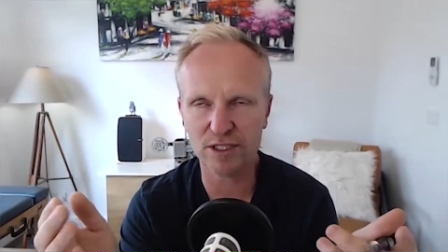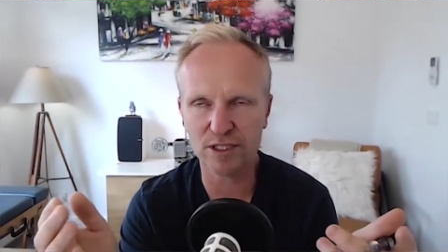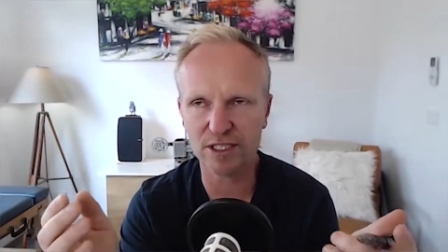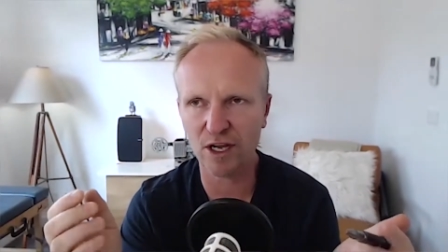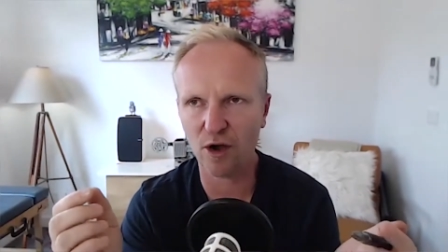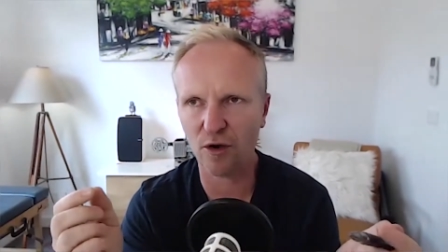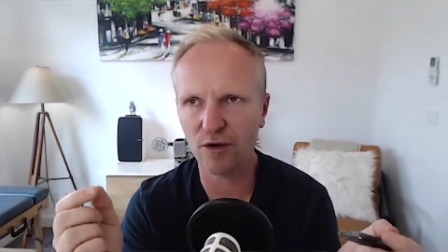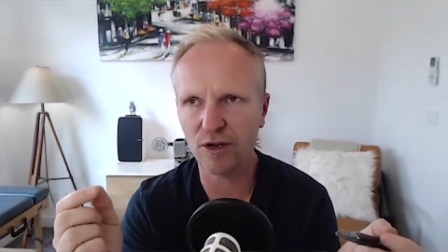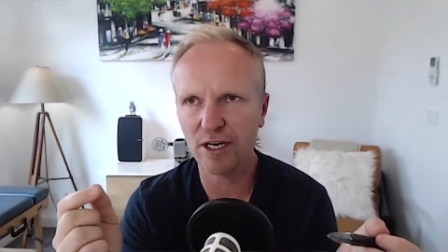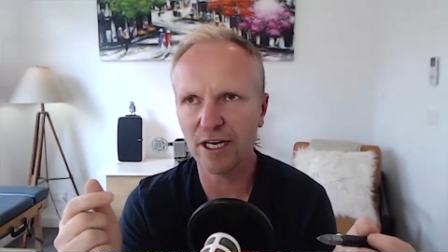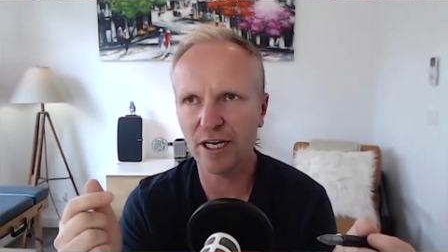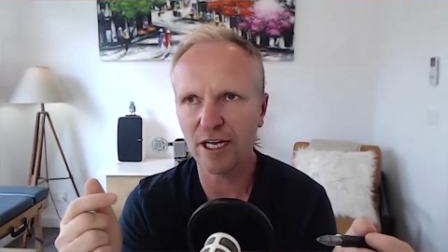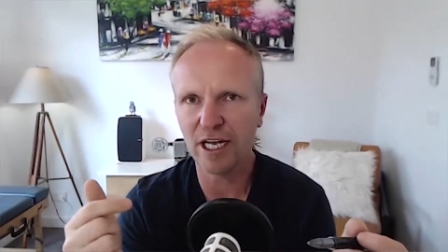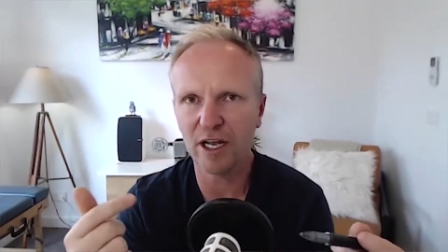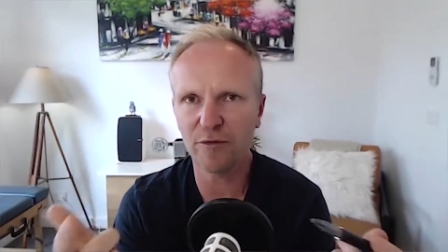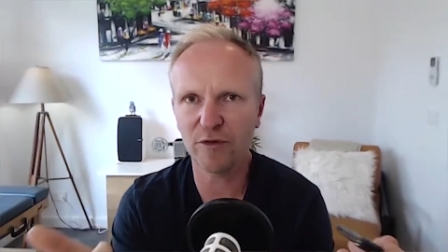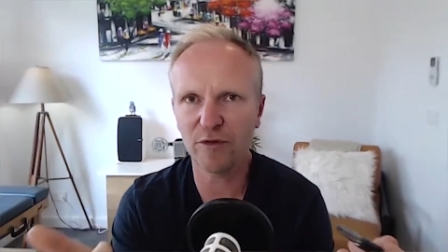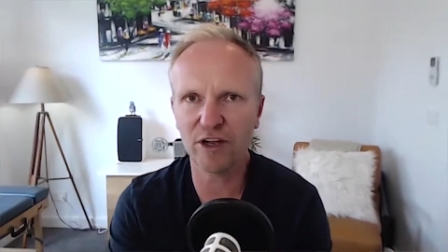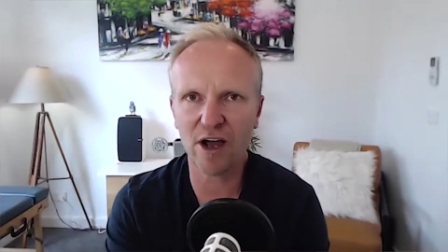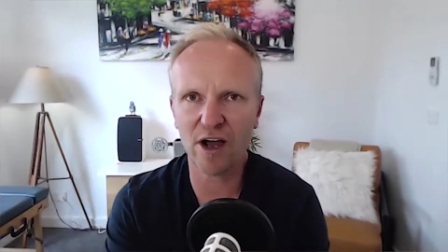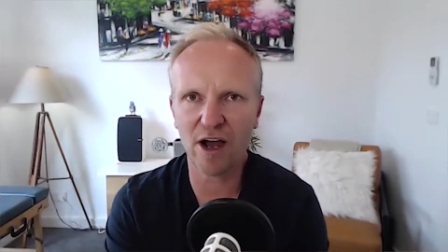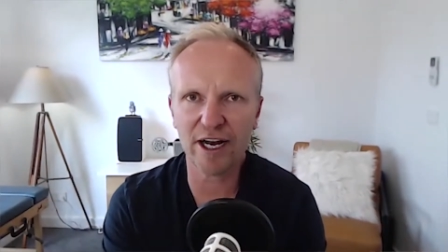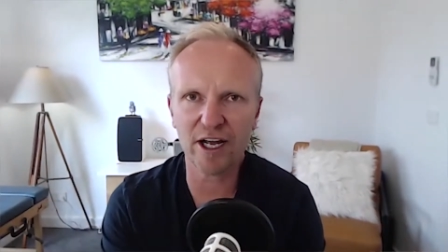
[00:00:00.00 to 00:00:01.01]
So if
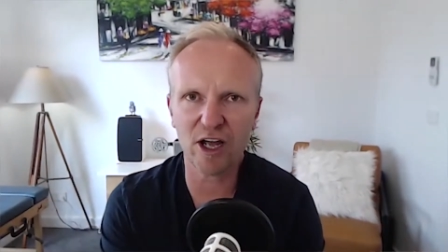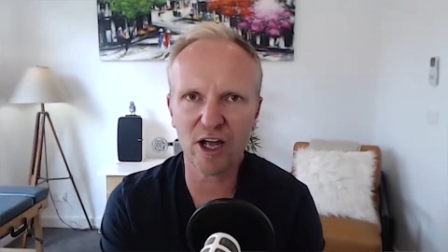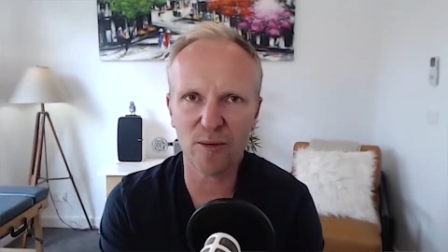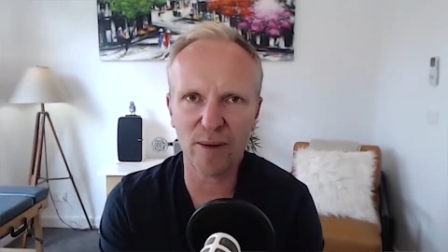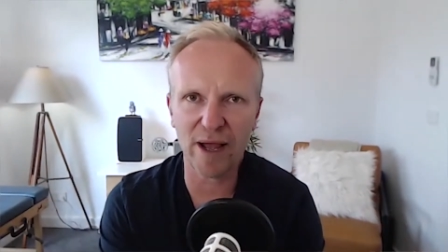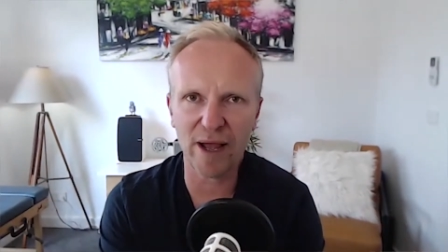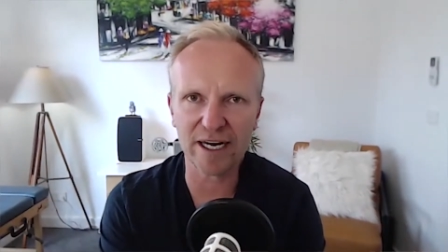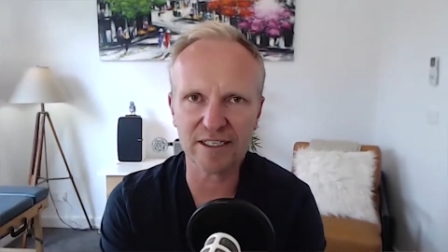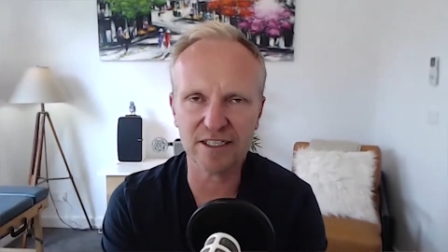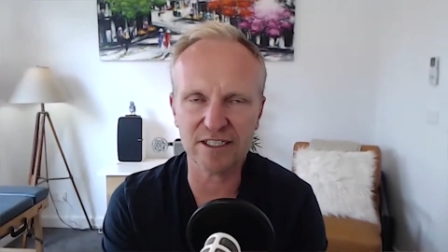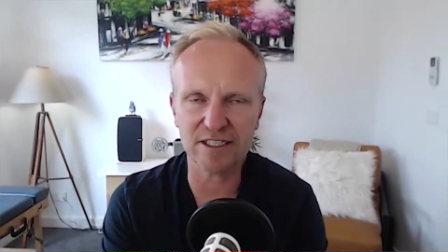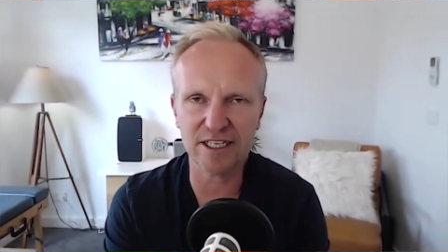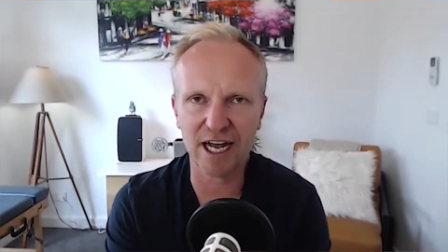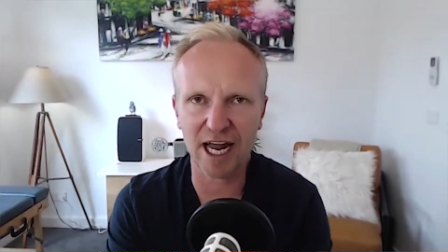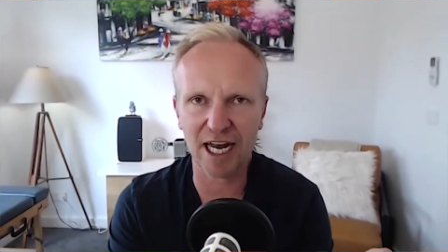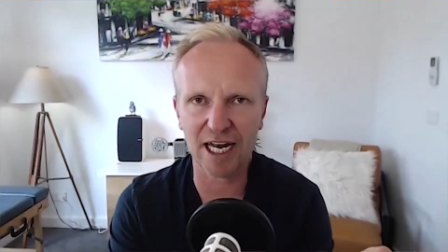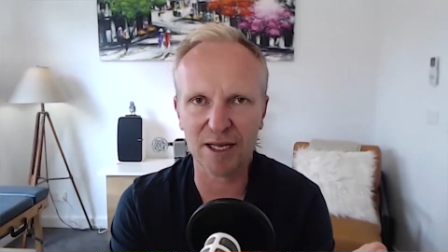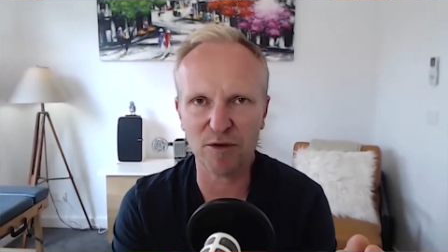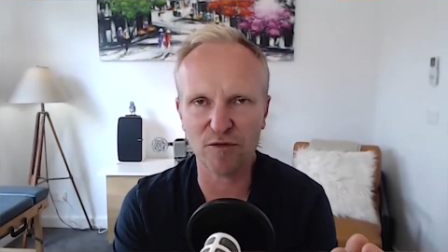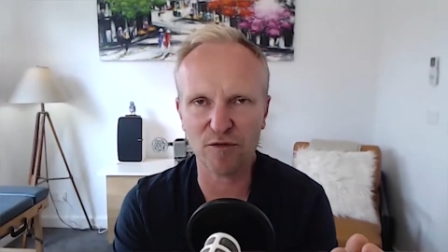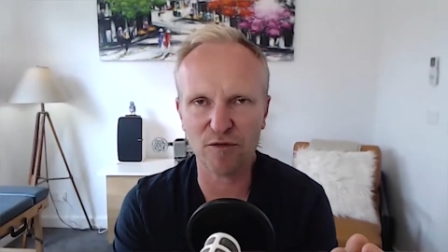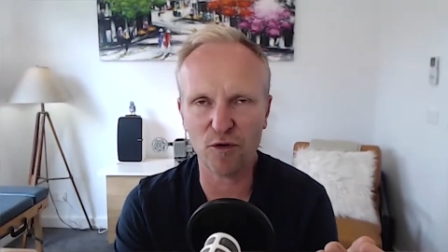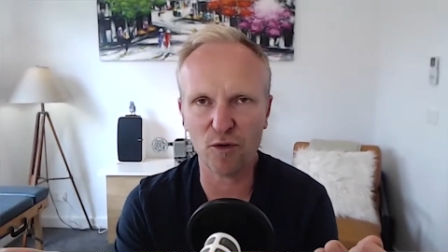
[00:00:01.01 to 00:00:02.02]
we kind of go back to
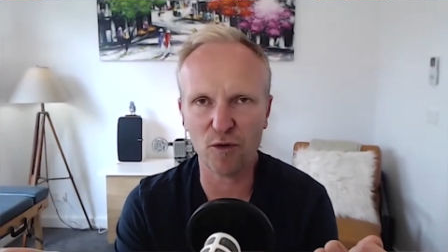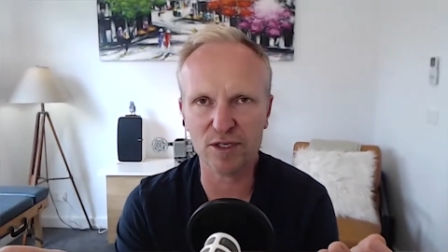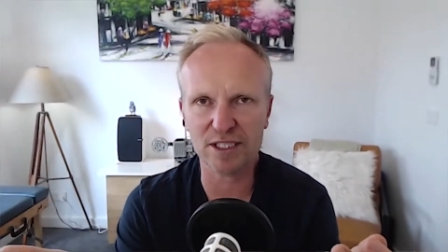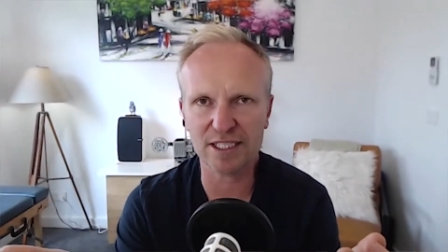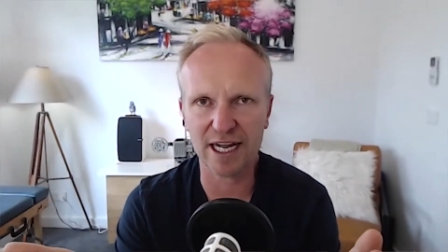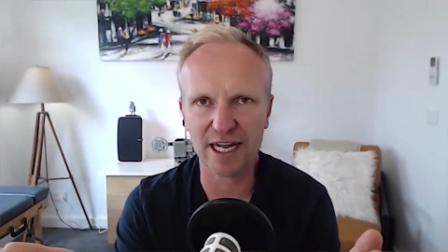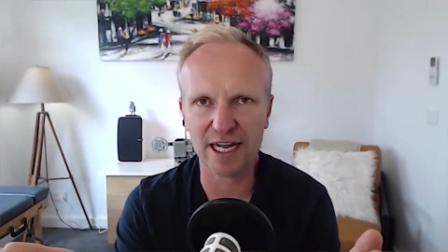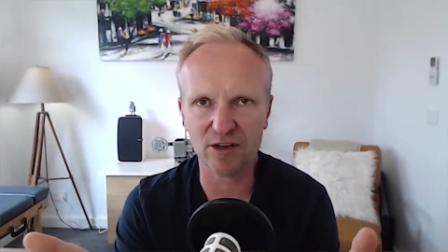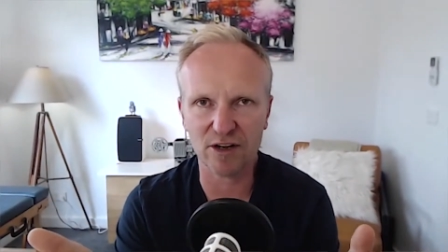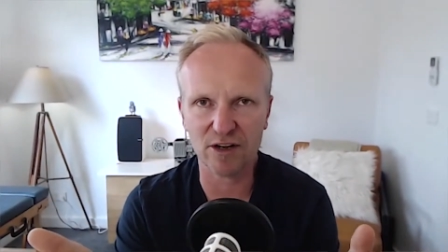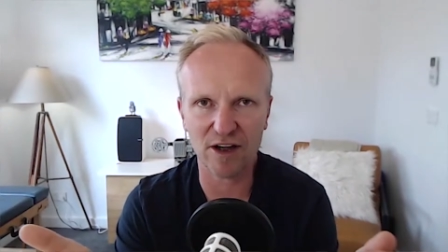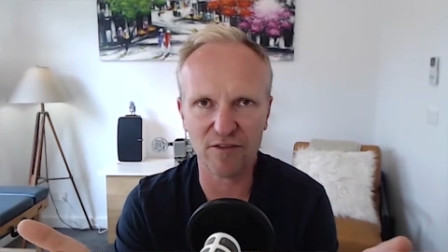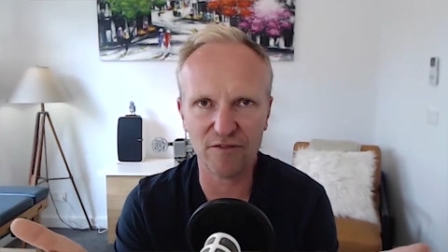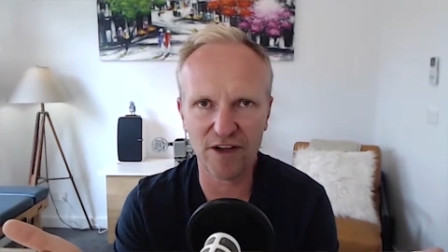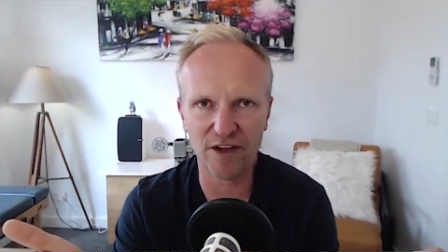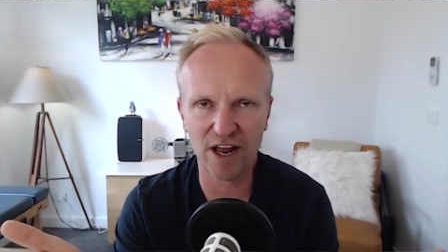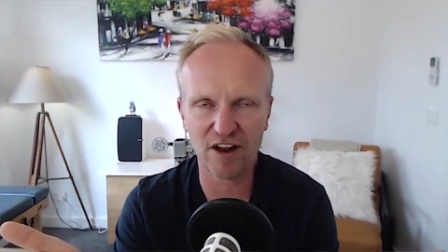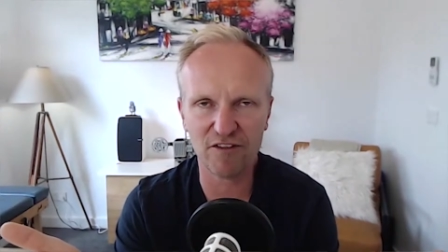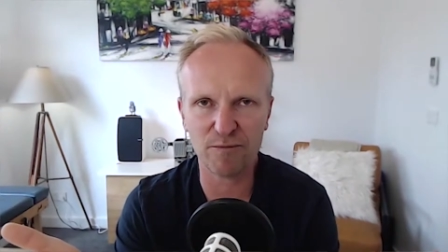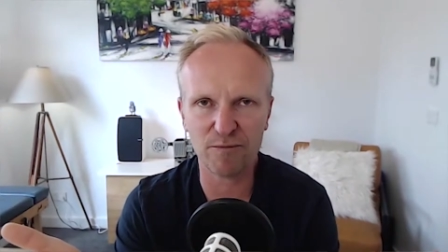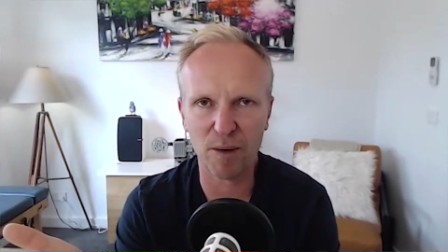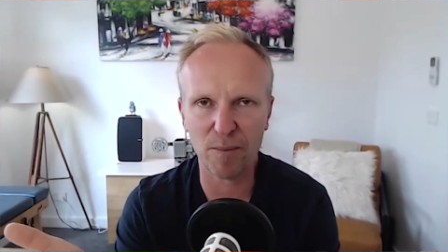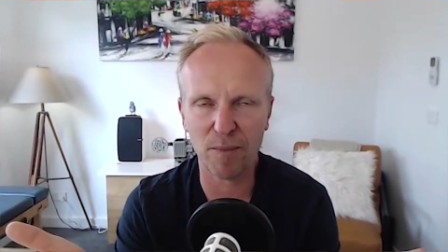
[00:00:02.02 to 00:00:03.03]
Charley before saying, look, I fell
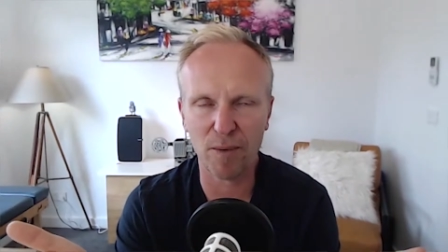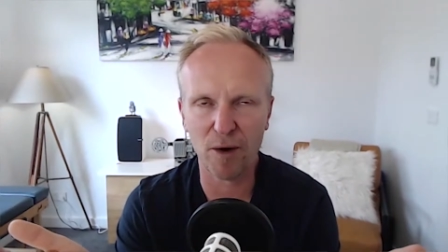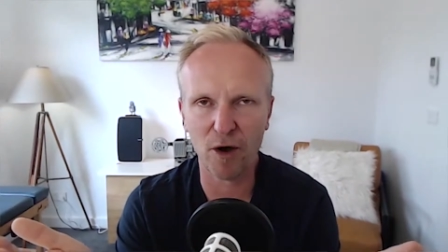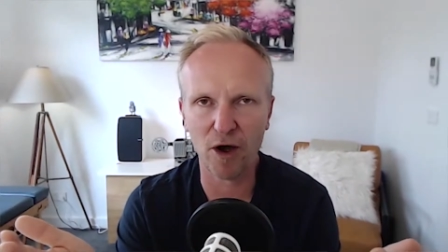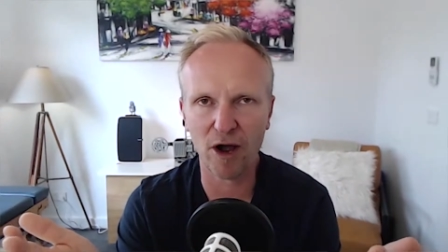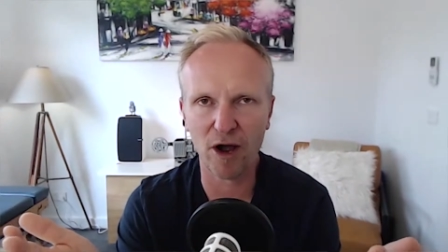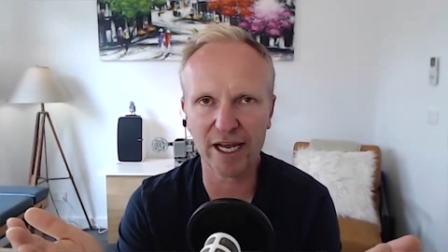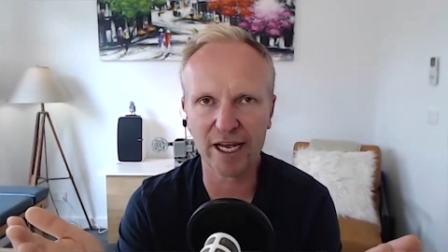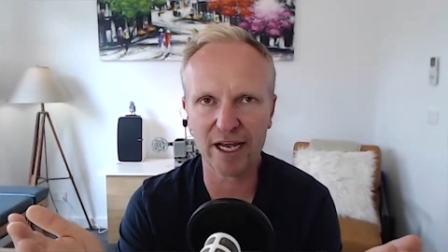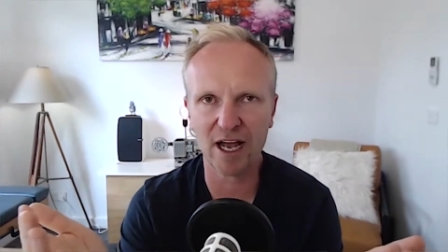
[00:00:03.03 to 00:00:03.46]
off my bike,